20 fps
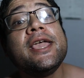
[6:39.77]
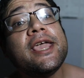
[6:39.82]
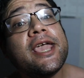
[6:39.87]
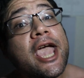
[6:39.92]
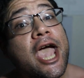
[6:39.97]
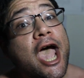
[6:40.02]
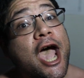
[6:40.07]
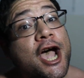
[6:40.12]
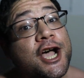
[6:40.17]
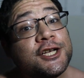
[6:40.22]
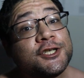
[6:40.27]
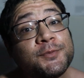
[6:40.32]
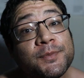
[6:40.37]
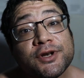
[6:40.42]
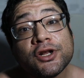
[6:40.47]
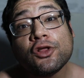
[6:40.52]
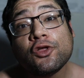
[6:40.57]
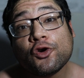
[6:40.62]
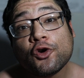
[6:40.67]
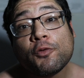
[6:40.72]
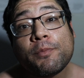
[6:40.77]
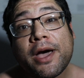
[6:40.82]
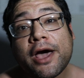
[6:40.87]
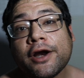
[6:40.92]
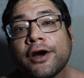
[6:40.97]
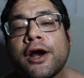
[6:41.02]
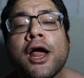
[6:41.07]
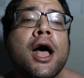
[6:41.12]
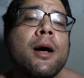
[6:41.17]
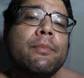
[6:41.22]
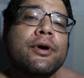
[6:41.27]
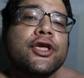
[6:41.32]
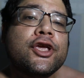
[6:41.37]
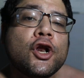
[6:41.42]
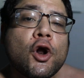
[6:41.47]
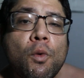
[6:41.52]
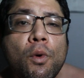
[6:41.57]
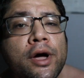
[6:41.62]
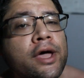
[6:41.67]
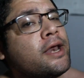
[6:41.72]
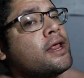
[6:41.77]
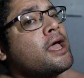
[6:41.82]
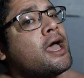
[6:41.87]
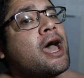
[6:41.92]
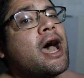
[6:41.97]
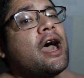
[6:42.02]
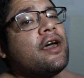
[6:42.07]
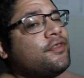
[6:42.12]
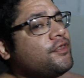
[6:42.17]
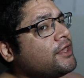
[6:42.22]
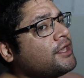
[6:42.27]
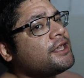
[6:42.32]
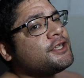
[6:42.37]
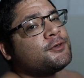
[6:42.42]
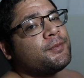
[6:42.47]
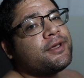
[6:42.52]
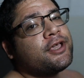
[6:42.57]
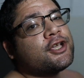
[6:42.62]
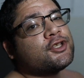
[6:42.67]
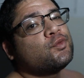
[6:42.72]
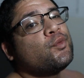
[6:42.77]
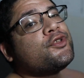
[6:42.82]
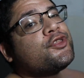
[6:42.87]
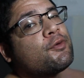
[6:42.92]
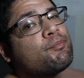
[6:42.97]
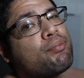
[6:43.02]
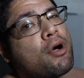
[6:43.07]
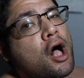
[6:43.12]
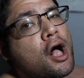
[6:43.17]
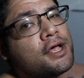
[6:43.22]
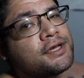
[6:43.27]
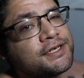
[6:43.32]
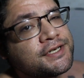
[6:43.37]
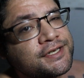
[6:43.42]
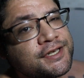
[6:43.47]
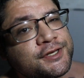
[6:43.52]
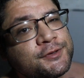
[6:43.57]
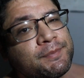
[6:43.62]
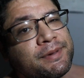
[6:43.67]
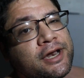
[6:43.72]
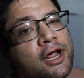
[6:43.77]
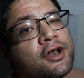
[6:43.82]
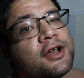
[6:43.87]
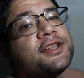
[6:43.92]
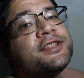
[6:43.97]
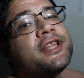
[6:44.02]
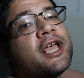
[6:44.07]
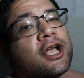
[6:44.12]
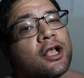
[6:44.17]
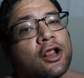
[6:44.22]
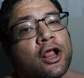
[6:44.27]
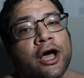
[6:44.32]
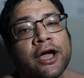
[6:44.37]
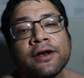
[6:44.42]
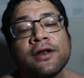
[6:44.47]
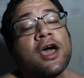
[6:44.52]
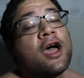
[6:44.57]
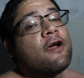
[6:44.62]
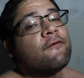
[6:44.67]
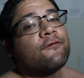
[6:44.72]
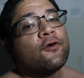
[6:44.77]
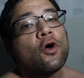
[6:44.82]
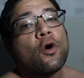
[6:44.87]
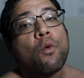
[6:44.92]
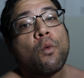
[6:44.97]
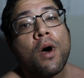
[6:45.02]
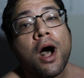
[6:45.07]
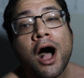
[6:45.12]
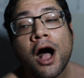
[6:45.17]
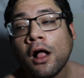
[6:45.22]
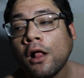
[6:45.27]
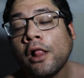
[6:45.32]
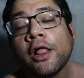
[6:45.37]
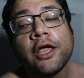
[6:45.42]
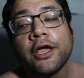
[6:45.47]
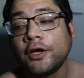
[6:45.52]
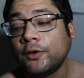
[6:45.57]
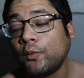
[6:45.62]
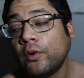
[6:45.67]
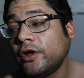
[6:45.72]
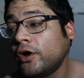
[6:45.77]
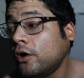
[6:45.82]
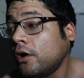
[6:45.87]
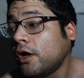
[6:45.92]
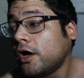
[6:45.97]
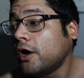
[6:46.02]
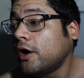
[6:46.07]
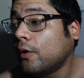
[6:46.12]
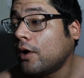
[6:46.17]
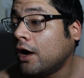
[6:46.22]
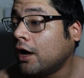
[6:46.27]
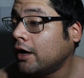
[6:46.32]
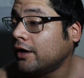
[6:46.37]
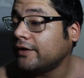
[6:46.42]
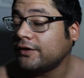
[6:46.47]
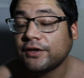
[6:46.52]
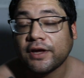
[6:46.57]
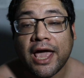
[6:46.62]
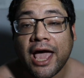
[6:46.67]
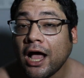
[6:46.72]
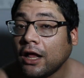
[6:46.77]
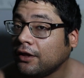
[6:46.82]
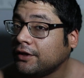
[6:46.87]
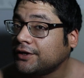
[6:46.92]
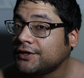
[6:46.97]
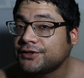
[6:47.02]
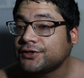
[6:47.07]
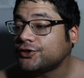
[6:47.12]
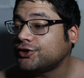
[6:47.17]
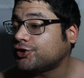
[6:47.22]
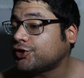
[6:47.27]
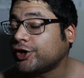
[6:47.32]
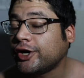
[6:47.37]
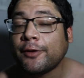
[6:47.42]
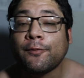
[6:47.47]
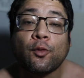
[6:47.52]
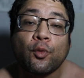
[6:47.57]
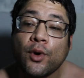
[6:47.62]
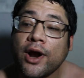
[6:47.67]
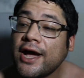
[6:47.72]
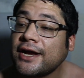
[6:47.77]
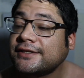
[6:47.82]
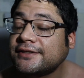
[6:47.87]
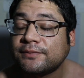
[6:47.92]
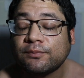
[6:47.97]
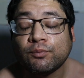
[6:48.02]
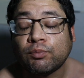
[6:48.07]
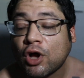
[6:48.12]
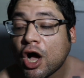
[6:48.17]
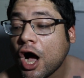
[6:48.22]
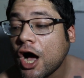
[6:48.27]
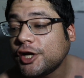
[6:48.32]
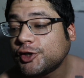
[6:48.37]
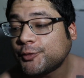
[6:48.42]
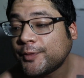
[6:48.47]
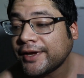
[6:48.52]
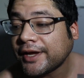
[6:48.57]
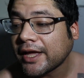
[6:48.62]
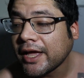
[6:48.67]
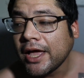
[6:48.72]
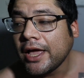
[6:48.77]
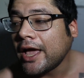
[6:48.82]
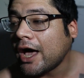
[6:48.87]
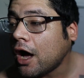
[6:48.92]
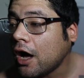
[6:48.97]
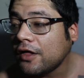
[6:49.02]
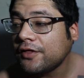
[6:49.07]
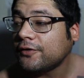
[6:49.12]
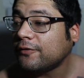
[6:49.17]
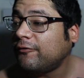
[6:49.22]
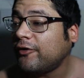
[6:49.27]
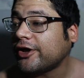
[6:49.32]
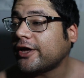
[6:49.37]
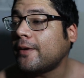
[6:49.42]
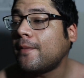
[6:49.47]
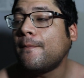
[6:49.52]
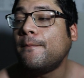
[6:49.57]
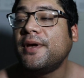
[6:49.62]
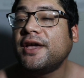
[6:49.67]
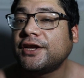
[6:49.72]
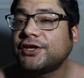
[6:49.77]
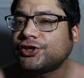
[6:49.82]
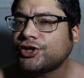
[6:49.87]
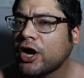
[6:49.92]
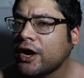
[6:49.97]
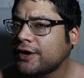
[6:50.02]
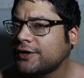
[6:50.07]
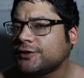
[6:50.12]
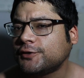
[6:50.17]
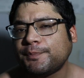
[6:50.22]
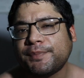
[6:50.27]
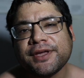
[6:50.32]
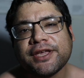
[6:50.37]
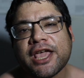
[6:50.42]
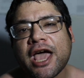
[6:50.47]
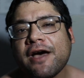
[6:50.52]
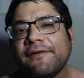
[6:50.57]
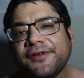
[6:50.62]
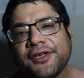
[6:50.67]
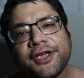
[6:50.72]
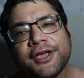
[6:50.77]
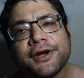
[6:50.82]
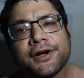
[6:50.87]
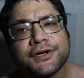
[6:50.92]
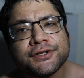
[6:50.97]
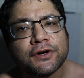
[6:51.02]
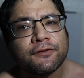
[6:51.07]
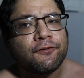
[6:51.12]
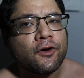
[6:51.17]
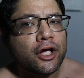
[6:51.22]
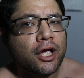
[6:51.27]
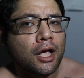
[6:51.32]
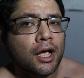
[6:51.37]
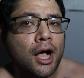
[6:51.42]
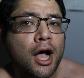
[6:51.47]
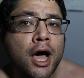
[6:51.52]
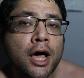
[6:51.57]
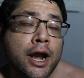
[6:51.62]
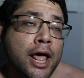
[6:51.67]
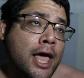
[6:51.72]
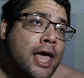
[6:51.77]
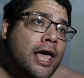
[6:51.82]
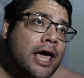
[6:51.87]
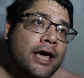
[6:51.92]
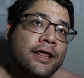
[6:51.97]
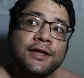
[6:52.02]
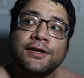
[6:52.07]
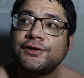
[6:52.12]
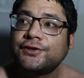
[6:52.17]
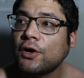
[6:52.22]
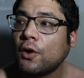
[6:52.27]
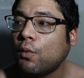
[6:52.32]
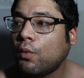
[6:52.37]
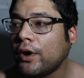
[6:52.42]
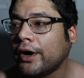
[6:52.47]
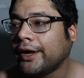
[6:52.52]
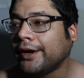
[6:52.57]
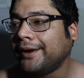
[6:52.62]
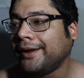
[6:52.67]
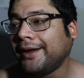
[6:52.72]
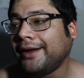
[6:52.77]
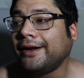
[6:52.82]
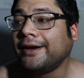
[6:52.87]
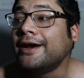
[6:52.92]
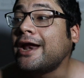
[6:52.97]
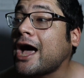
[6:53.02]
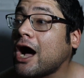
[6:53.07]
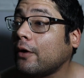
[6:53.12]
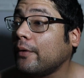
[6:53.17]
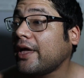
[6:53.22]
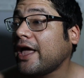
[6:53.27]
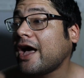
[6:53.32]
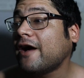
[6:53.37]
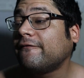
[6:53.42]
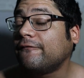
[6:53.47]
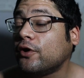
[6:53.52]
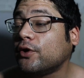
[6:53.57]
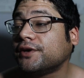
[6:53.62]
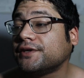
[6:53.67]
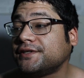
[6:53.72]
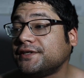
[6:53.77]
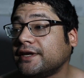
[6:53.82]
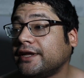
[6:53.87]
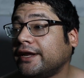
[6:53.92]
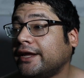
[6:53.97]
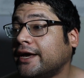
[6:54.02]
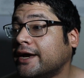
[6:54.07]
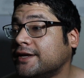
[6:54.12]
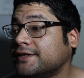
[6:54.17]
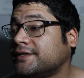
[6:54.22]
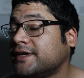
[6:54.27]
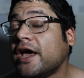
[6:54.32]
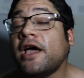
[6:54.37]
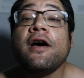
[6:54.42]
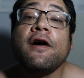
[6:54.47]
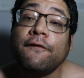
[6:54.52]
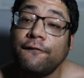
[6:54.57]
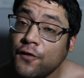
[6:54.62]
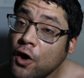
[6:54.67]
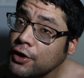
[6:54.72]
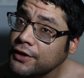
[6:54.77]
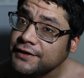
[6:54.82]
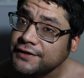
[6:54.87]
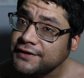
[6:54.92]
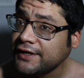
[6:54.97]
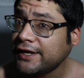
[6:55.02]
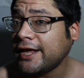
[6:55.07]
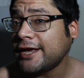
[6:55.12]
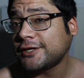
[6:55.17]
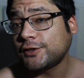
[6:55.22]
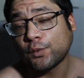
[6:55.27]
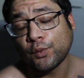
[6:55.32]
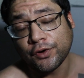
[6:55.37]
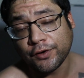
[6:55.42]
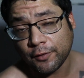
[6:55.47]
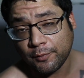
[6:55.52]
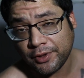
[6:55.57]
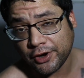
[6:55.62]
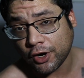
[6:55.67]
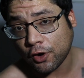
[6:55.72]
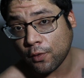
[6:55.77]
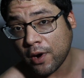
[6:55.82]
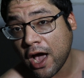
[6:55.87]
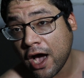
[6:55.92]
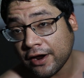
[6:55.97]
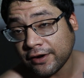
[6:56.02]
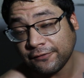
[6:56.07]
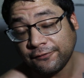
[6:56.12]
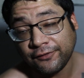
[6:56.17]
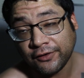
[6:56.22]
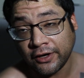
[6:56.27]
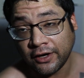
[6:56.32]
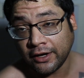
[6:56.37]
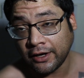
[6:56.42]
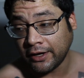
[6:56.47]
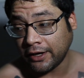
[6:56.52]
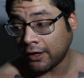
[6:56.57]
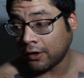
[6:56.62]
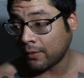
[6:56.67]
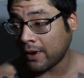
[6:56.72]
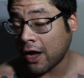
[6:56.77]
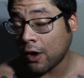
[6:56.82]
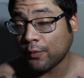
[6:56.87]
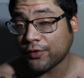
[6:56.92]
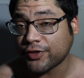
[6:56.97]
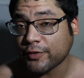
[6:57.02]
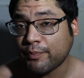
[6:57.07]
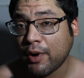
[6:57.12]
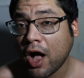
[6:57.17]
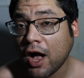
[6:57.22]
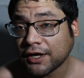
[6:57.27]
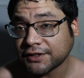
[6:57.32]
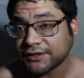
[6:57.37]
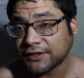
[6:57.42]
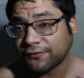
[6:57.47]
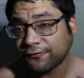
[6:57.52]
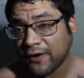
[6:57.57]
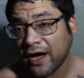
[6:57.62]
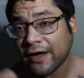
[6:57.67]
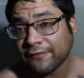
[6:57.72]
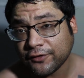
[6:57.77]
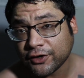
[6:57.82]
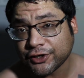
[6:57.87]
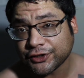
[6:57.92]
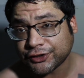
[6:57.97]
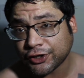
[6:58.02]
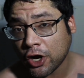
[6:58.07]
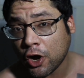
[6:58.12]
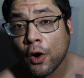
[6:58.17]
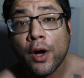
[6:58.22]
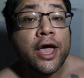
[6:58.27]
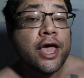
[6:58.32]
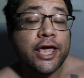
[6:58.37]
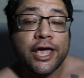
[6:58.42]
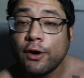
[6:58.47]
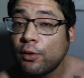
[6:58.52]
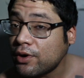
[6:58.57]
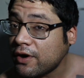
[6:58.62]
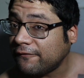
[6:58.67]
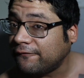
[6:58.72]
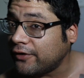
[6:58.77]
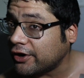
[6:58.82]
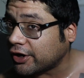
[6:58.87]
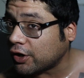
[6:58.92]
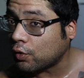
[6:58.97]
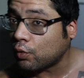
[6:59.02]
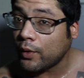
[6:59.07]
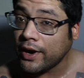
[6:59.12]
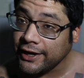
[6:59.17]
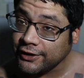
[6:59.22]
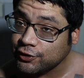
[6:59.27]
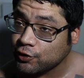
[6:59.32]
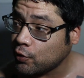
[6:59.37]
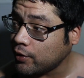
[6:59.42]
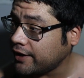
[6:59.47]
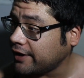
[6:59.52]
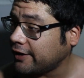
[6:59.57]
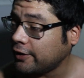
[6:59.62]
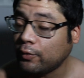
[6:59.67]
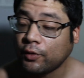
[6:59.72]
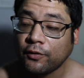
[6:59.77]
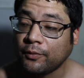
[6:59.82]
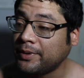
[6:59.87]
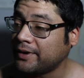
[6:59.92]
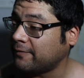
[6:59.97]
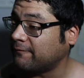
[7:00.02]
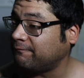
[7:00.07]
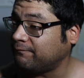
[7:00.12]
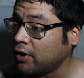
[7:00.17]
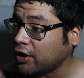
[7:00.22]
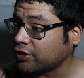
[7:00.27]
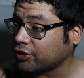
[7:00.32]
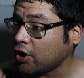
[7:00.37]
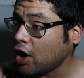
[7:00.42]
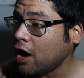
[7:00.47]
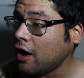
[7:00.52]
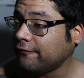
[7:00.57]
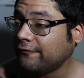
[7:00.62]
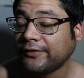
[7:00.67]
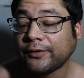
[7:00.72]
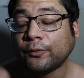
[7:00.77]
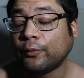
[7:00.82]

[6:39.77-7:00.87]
He has been a little better, but you know what? I think it's because with apologies has been on a decline for a while. Well, uh, Helen doesn't stream, Rex, Cosmic, all the fucking big shotters, big heavy hitters are fucking gone. And then so what? Now we have Focus CDS. Focus CDS wouldn't have been around if uh, uh, around with apologies five years ago. He would have fucking rage quitted. He would have been fucked off,